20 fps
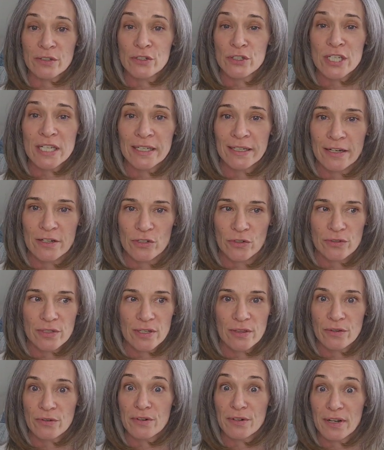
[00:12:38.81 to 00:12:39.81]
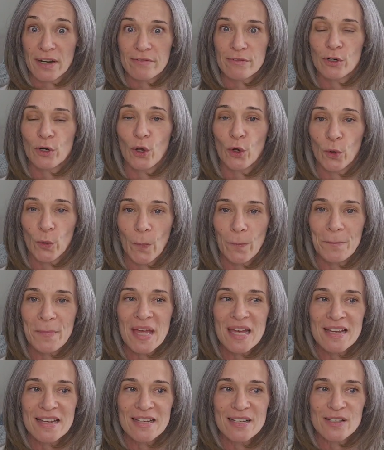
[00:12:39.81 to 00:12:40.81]
teenagers and they're never home,
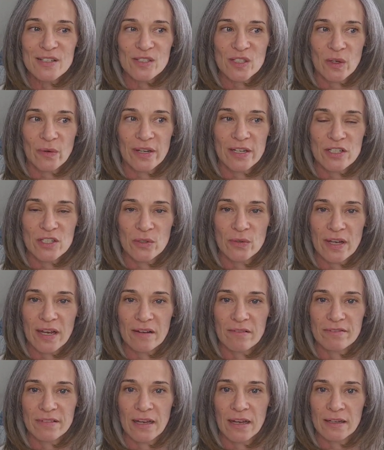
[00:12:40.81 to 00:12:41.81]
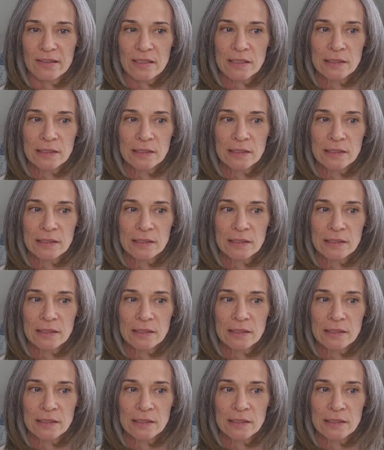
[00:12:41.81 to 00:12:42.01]
so I do have that